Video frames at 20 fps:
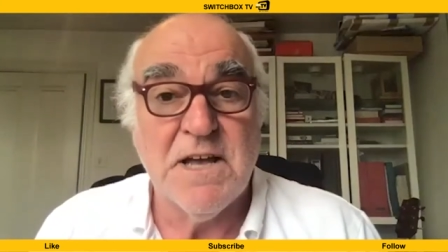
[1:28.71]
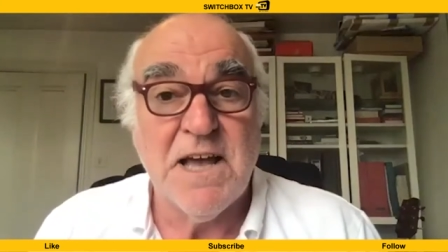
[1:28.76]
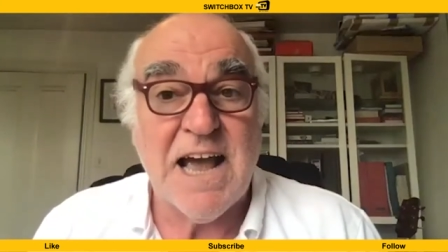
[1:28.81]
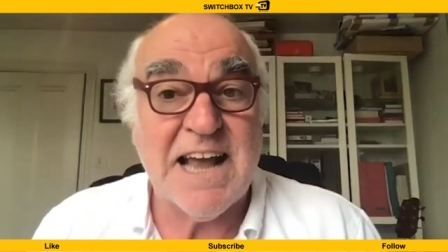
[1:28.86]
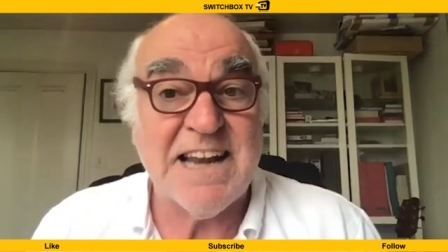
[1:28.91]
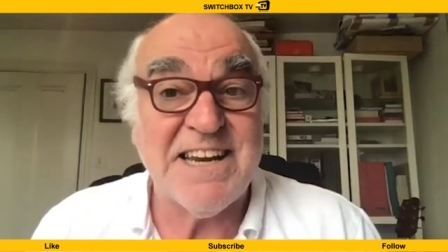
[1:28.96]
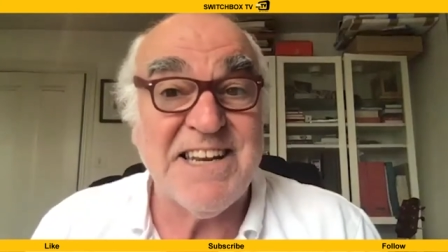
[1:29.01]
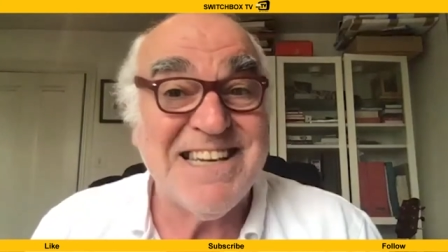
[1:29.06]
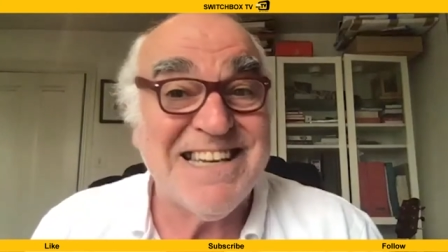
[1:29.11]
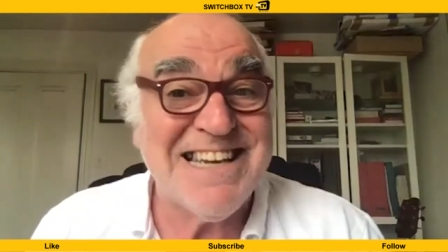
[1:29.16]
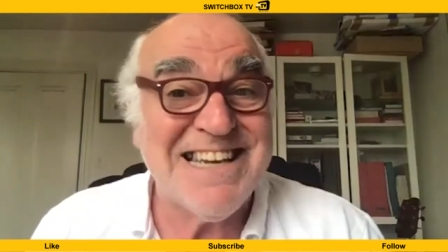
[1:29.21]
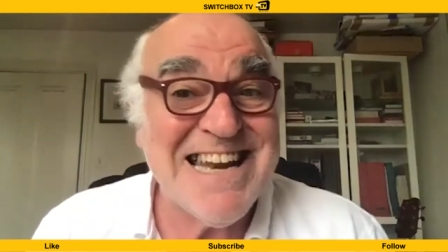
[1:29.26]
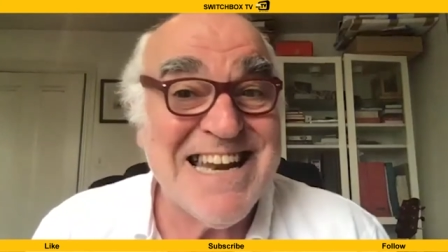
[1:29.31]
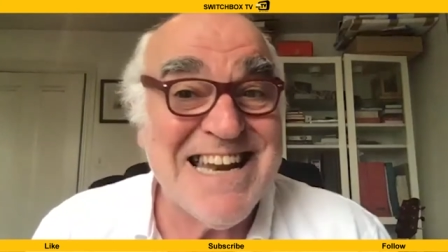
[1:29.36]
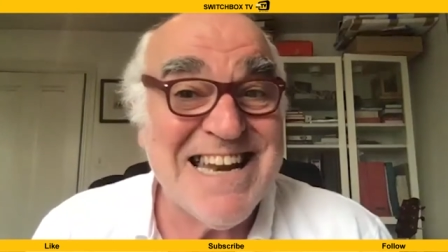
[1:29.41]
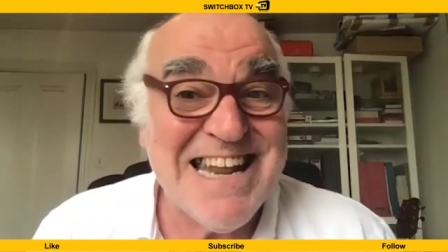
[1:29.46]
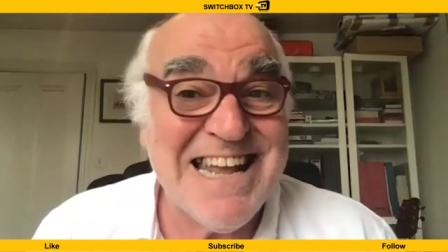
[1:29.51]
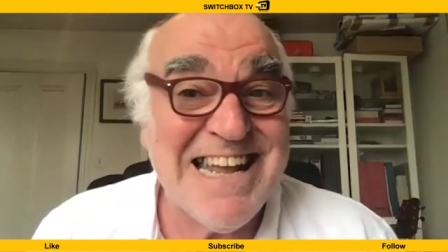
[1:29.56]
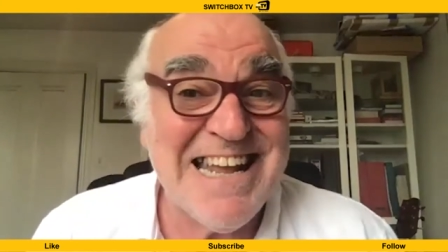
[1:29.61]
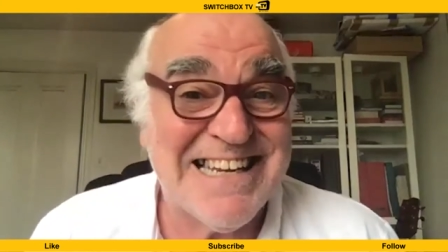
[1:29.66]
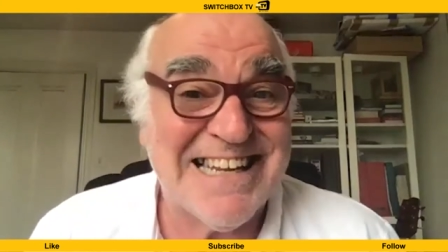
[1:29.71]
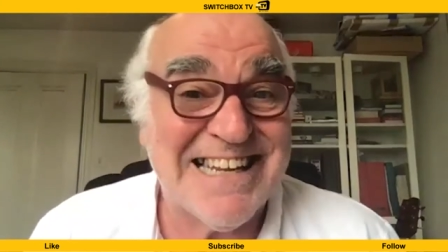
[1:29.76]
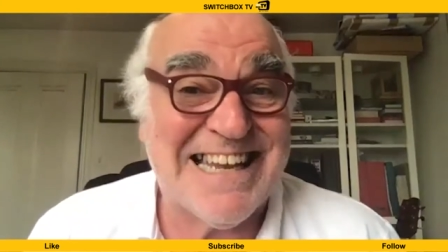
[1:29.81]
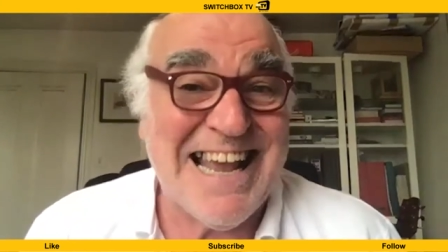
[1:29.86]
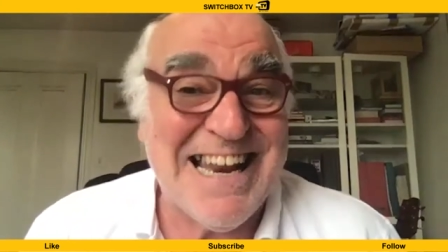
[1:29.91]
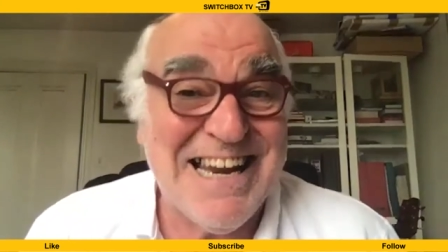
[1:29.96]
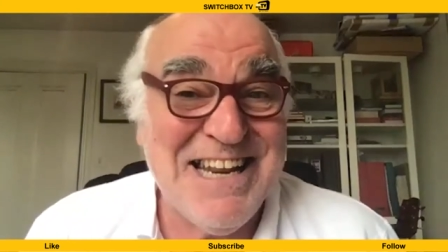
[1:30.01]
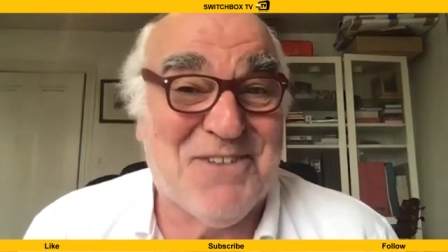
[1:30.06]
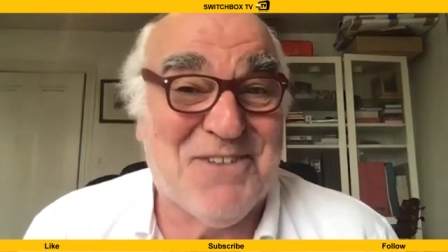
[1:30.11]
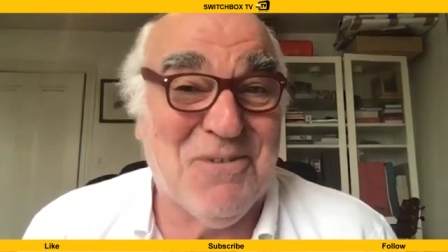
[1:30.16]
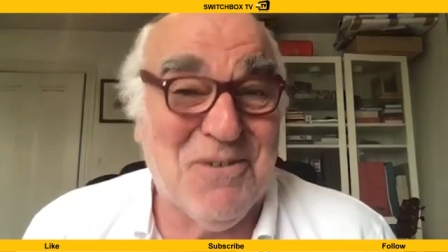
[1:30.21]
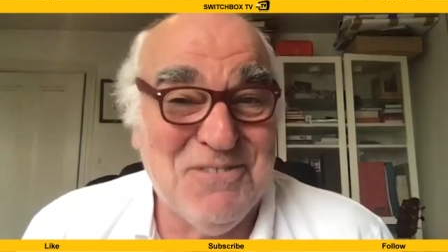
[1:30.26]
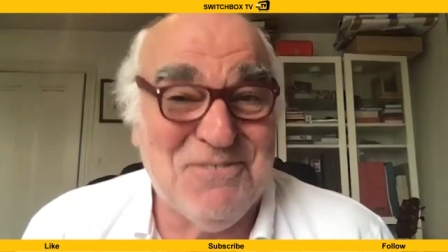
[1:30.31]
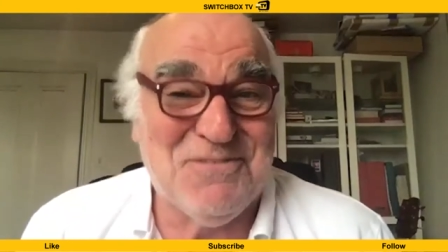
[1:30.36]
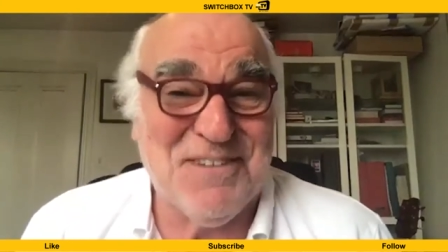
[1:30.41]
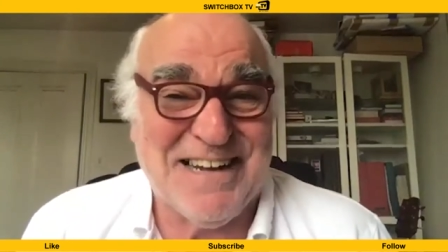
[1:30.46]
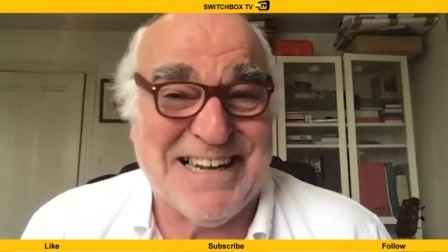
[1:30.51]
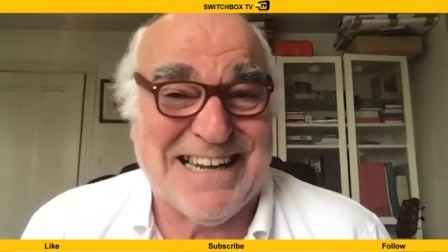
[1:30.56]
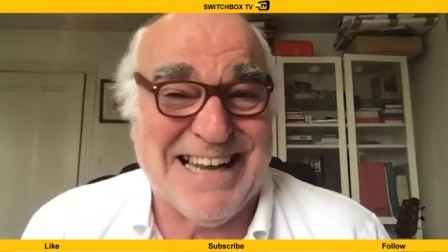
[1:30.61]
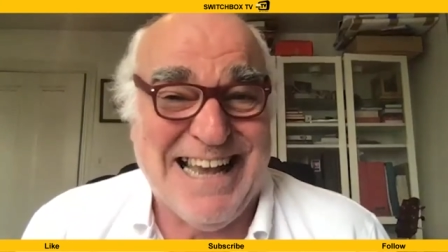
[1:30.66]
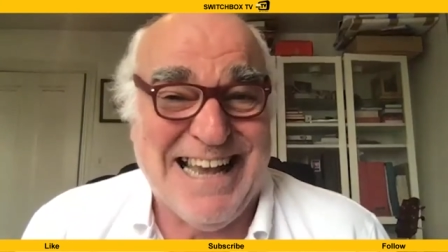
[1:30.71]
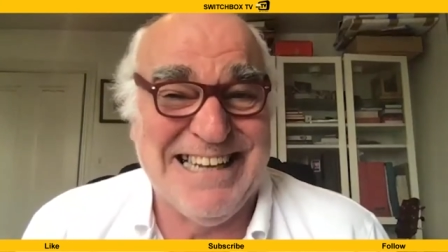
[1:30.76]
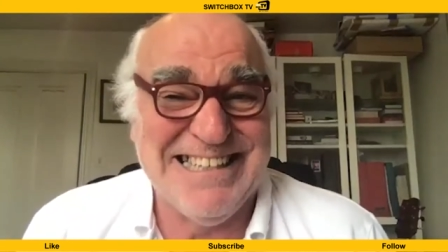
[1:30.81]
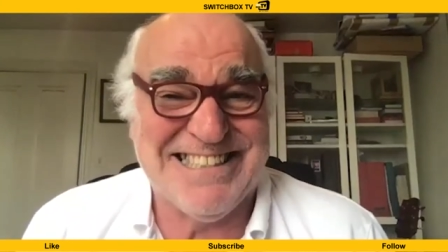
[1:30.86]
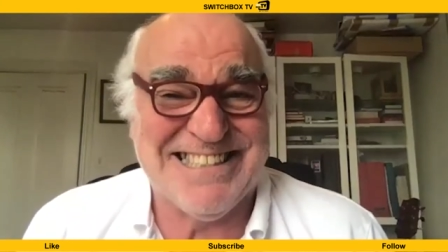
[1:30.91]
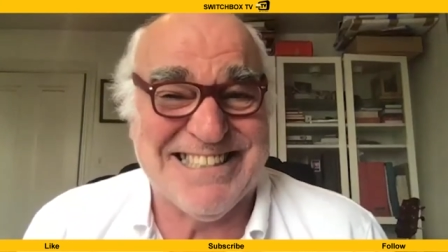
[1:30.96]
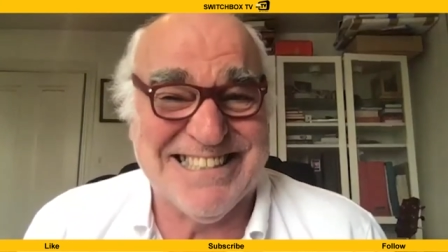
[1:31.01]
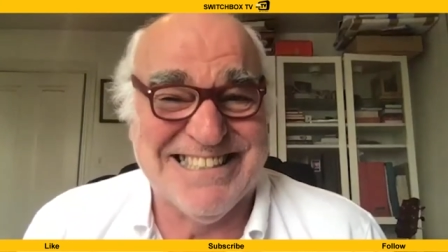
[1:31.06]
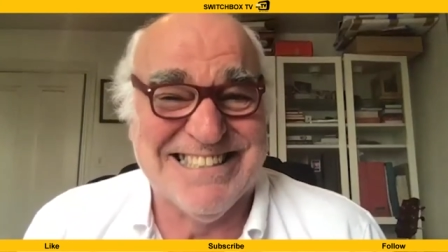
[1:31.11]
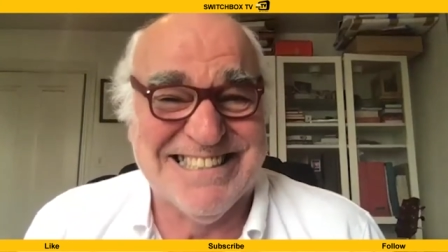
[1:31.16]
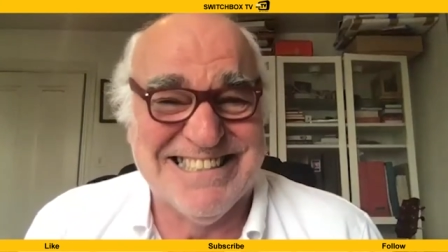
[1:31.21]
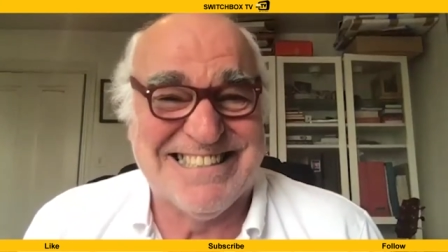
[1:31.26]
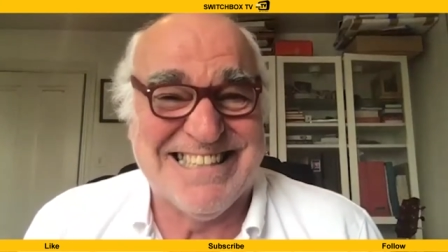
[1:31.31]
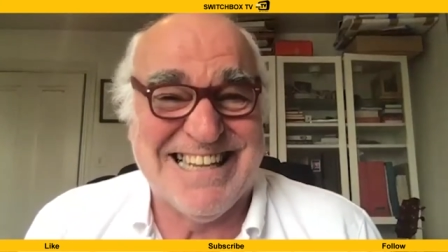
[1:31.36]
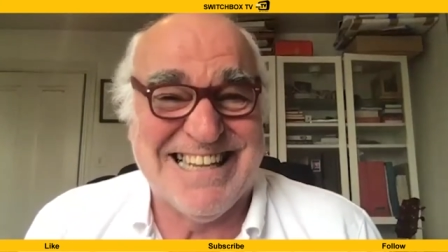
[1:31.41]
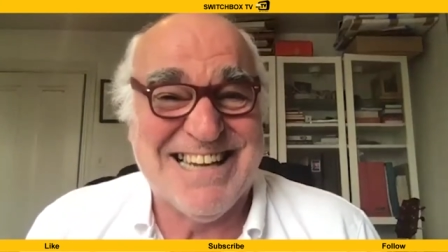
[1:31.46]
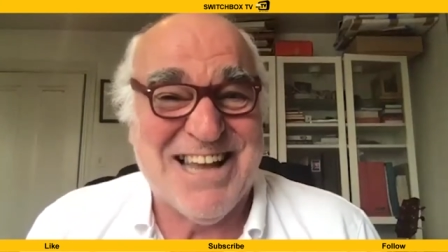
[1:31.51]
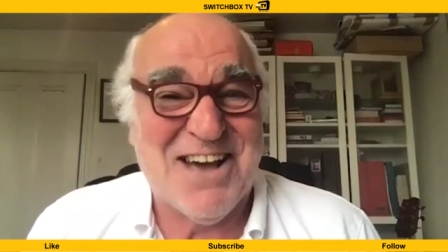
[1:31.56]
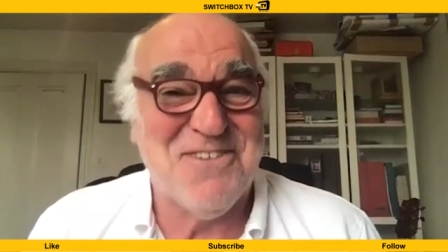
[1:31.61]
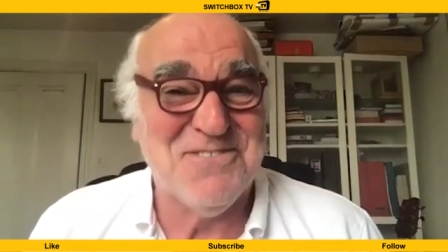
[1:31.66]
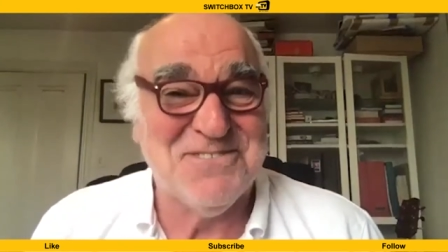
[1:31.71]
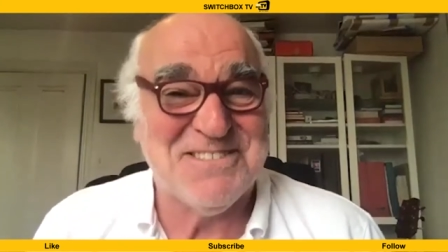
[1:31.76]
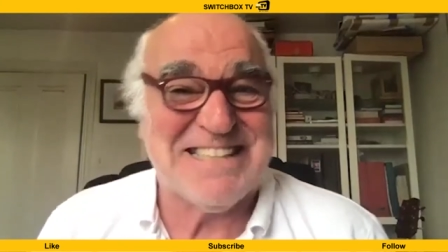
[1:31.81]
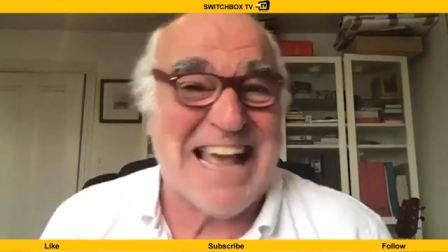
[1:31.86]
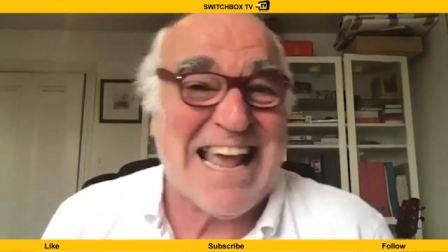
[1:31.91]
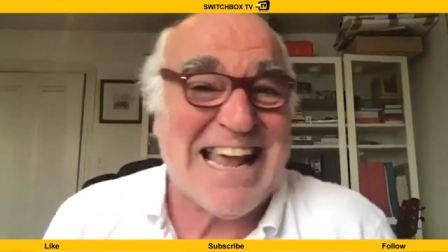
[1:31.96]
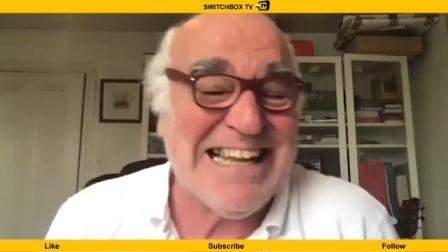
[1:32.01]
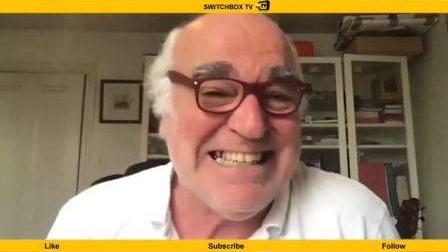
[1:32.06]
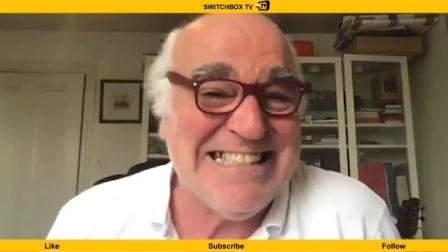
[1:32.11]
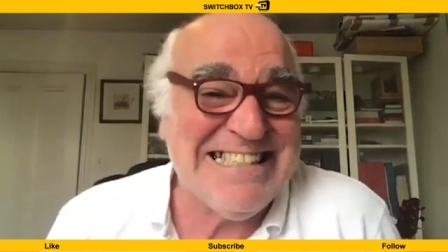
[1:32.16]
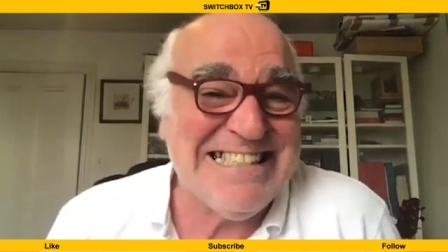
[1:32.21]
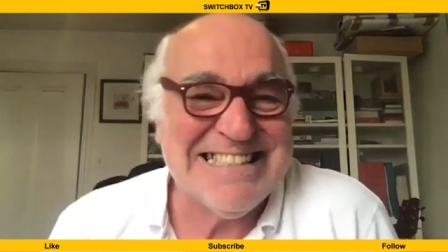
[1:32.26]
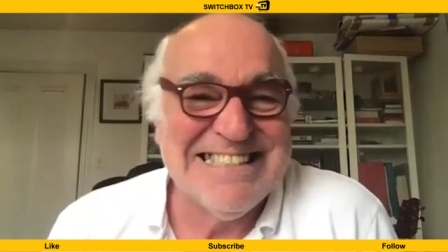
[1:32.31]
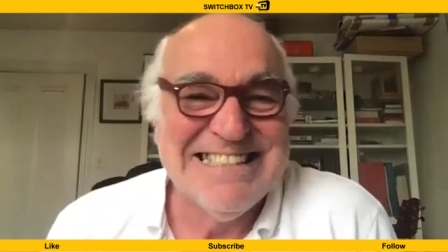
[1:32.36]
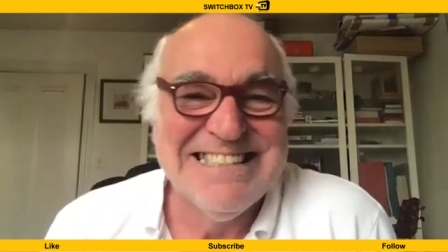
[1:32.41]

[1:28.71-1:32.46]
And you didn't need to get any qualifications in those days.